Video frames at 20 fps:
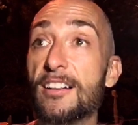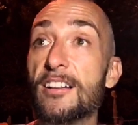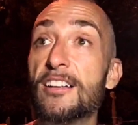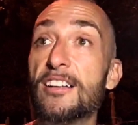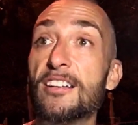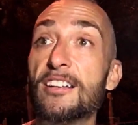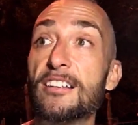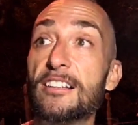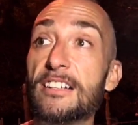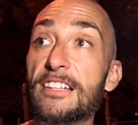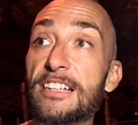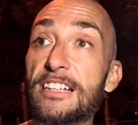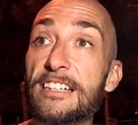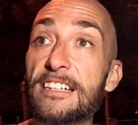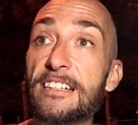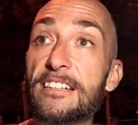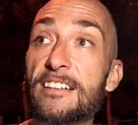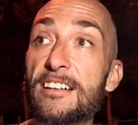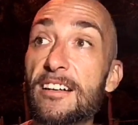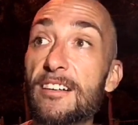
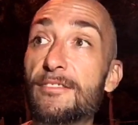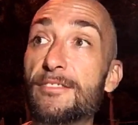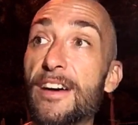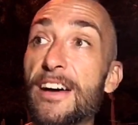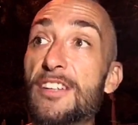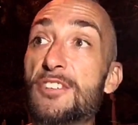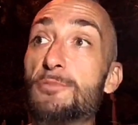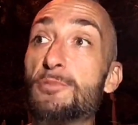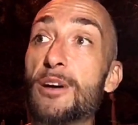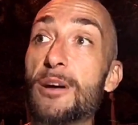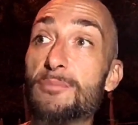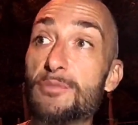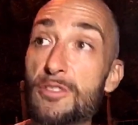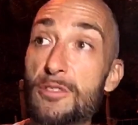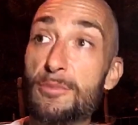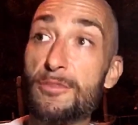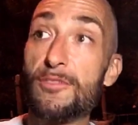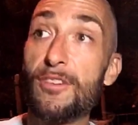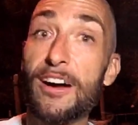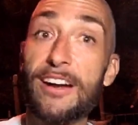lead veg prep
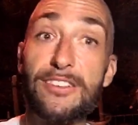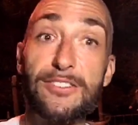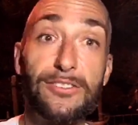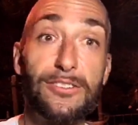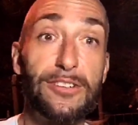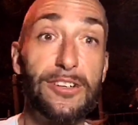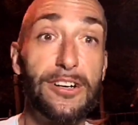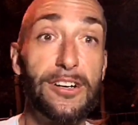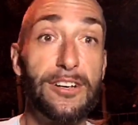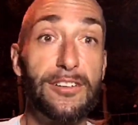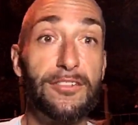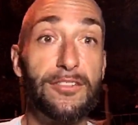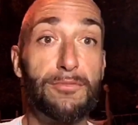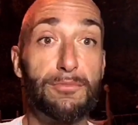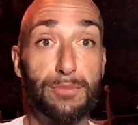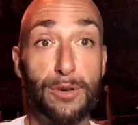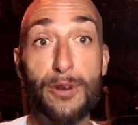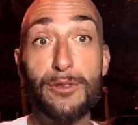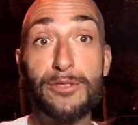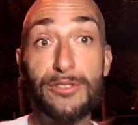supervisor of
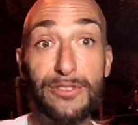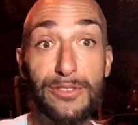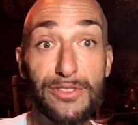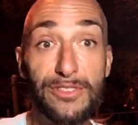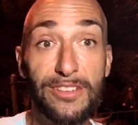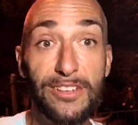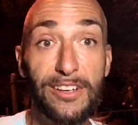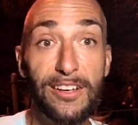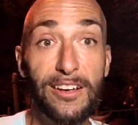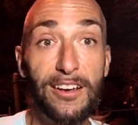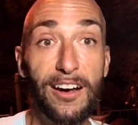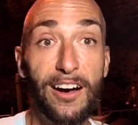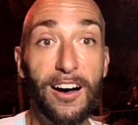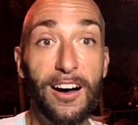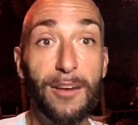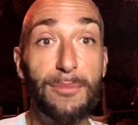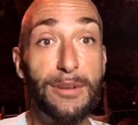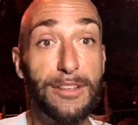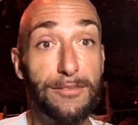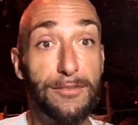produce
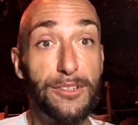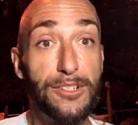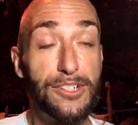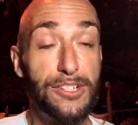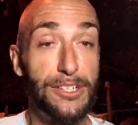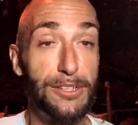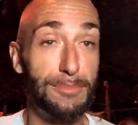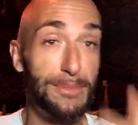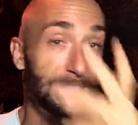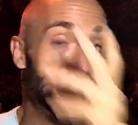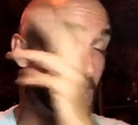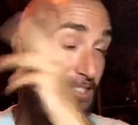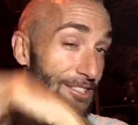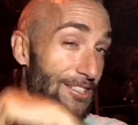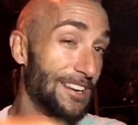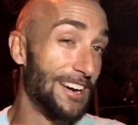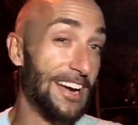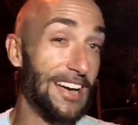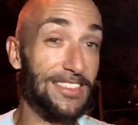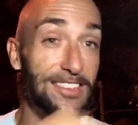in Virginia Beach, and I
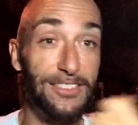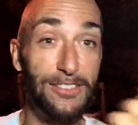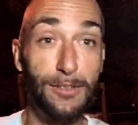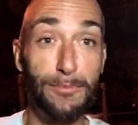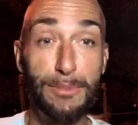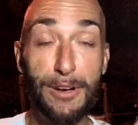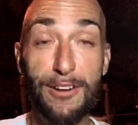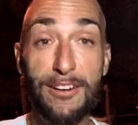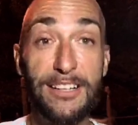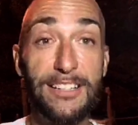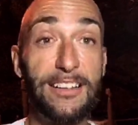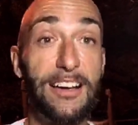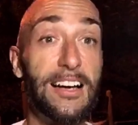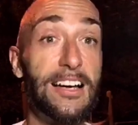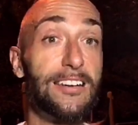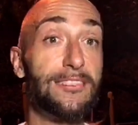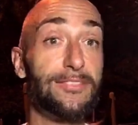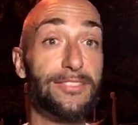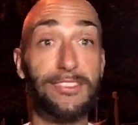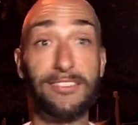had this little paring
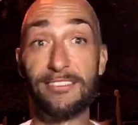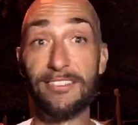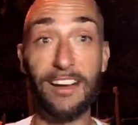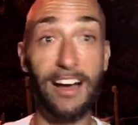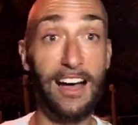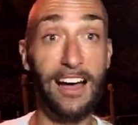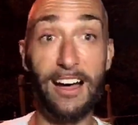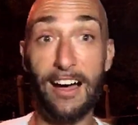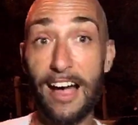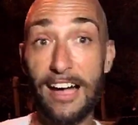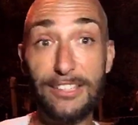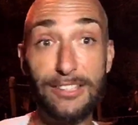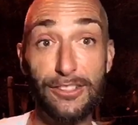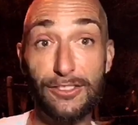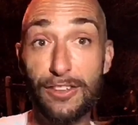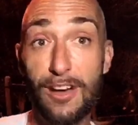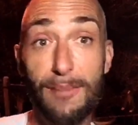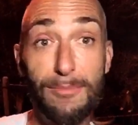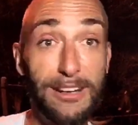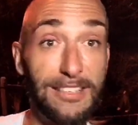knife, and I just
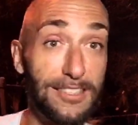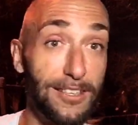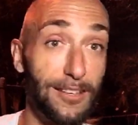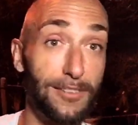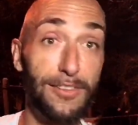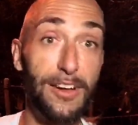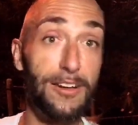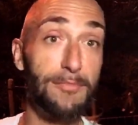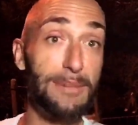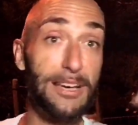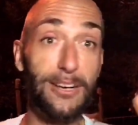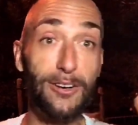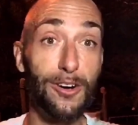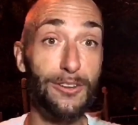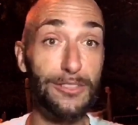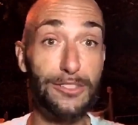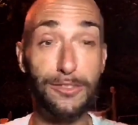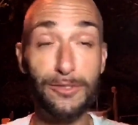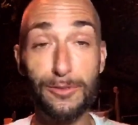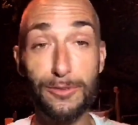taught myself how to make all
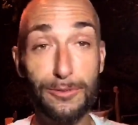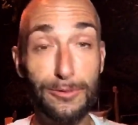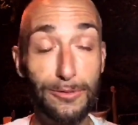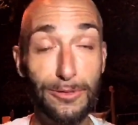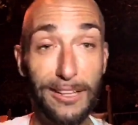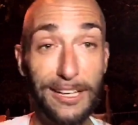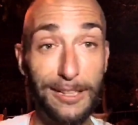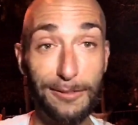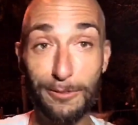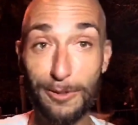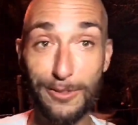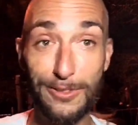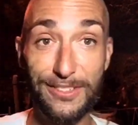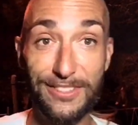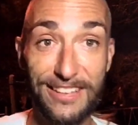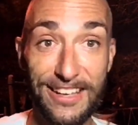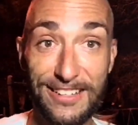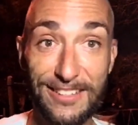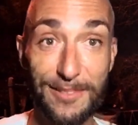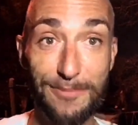these cool like roses
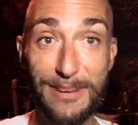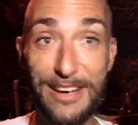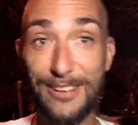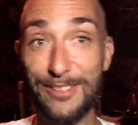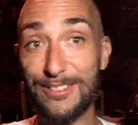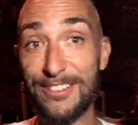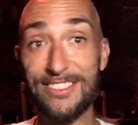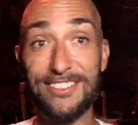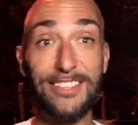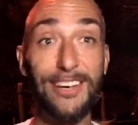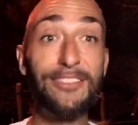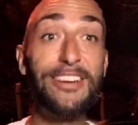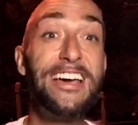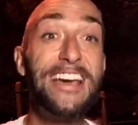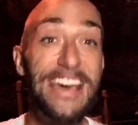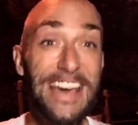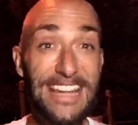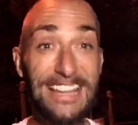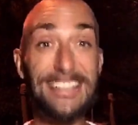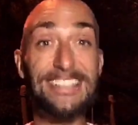out of tomatoes and stuff.
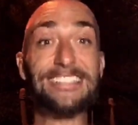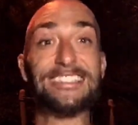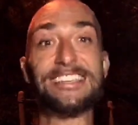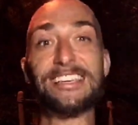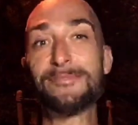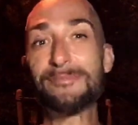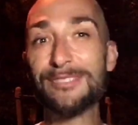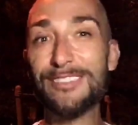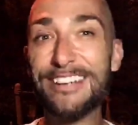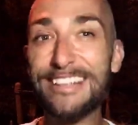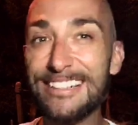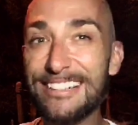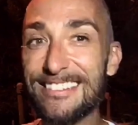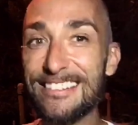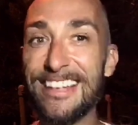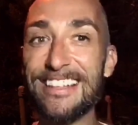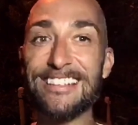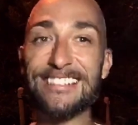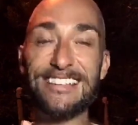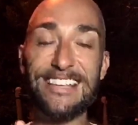And it seems like it's
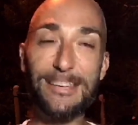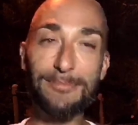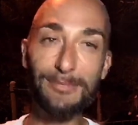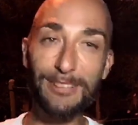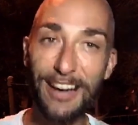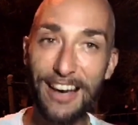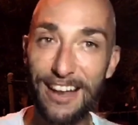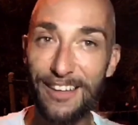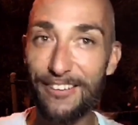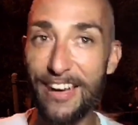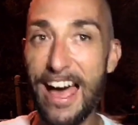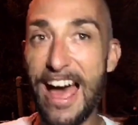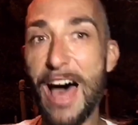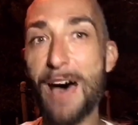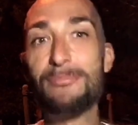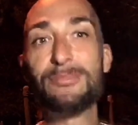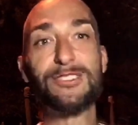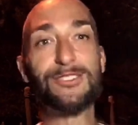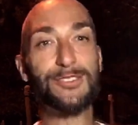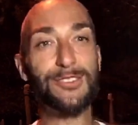that same kind of
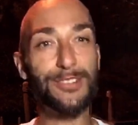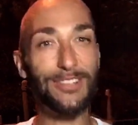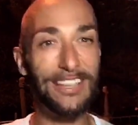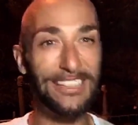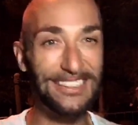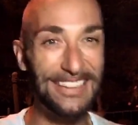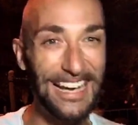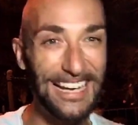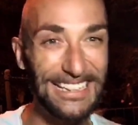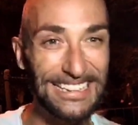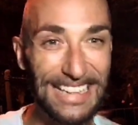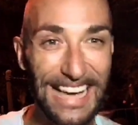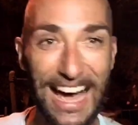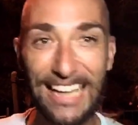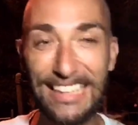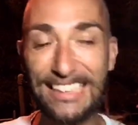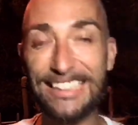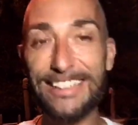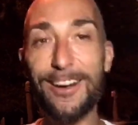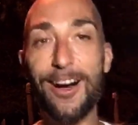atmosphere, like that
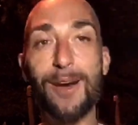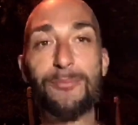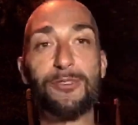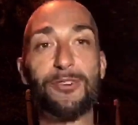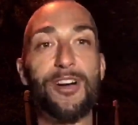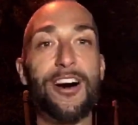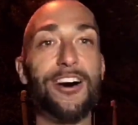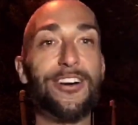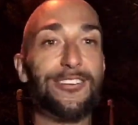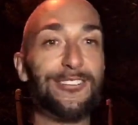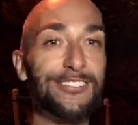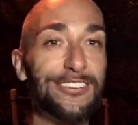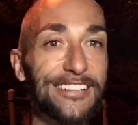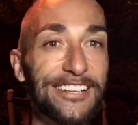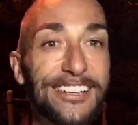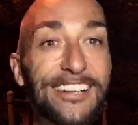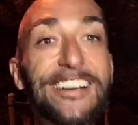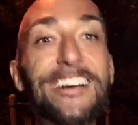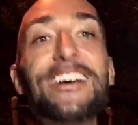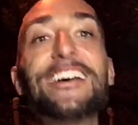galley camaraderie,
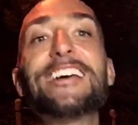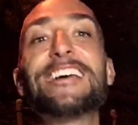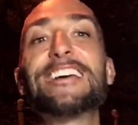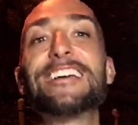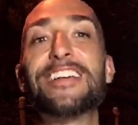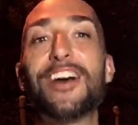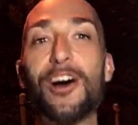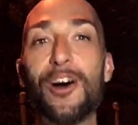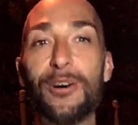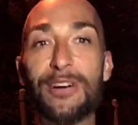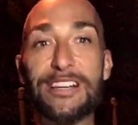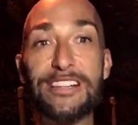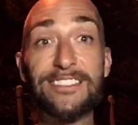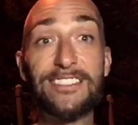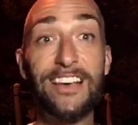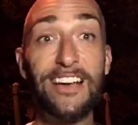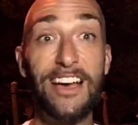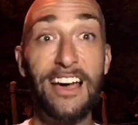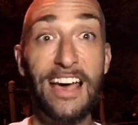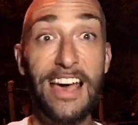you know. And
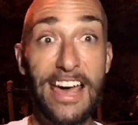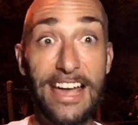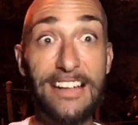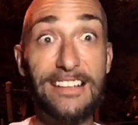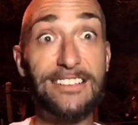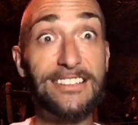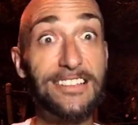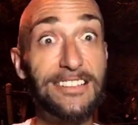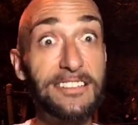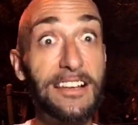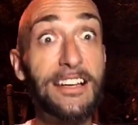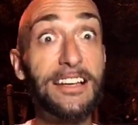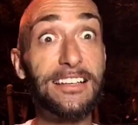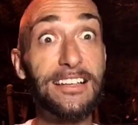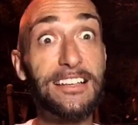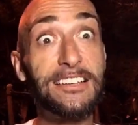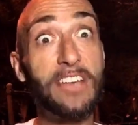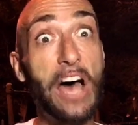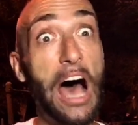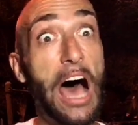it seems like
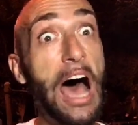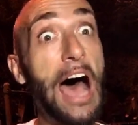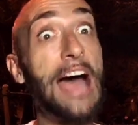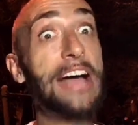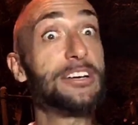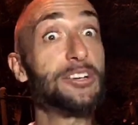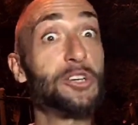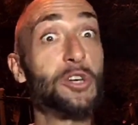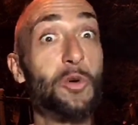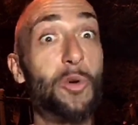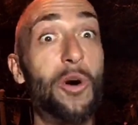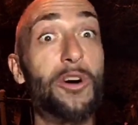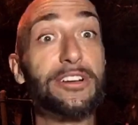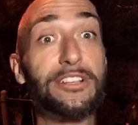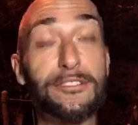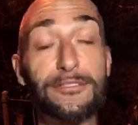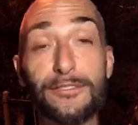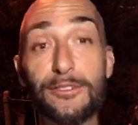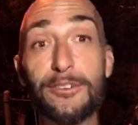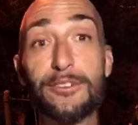it's higher quality
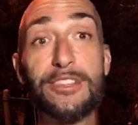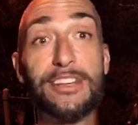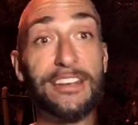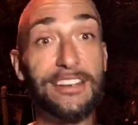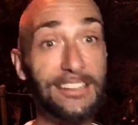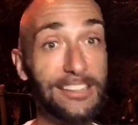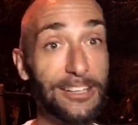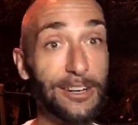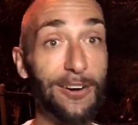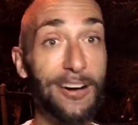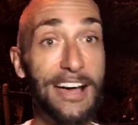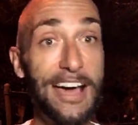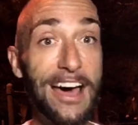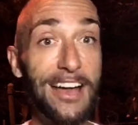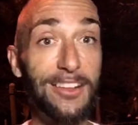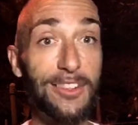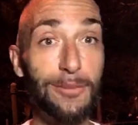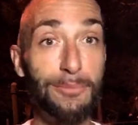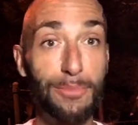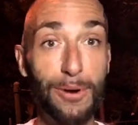food than, you know, I had on
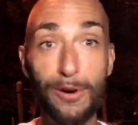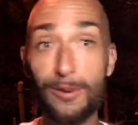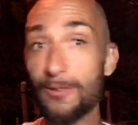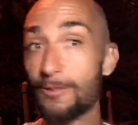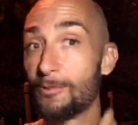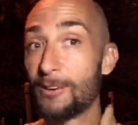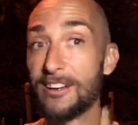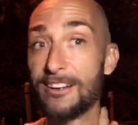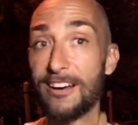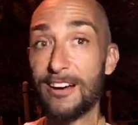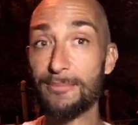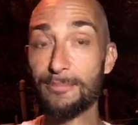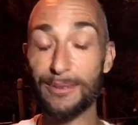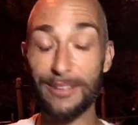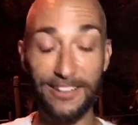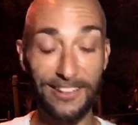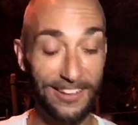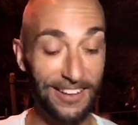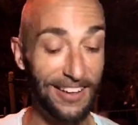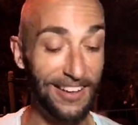the boat or whatnot. But
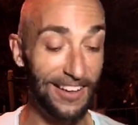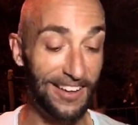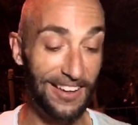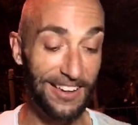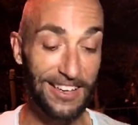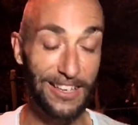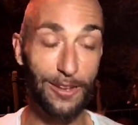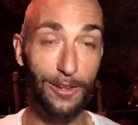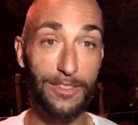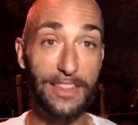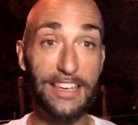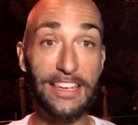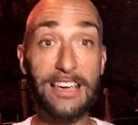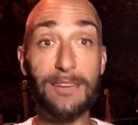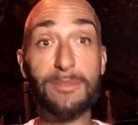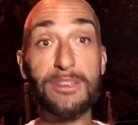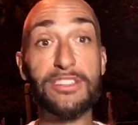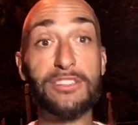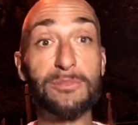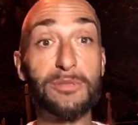you know, they gave
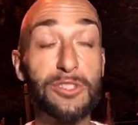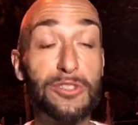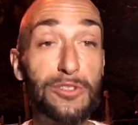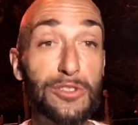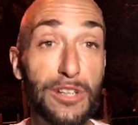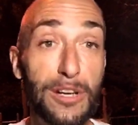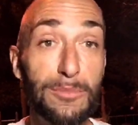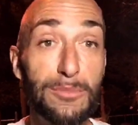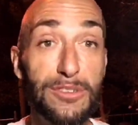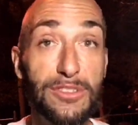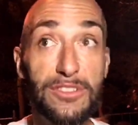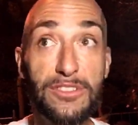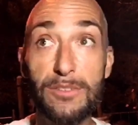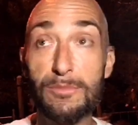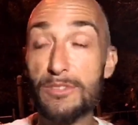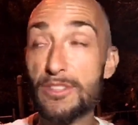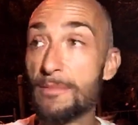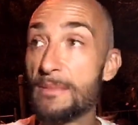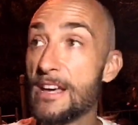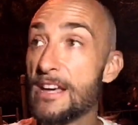me some cucumbers and some
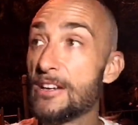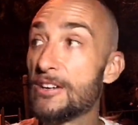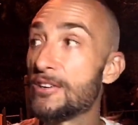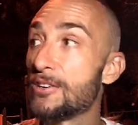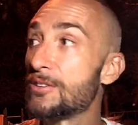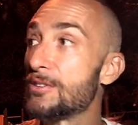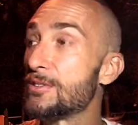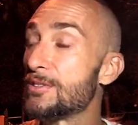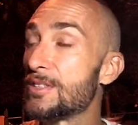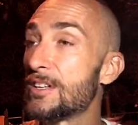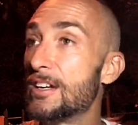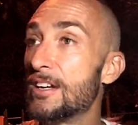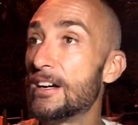tomatoes.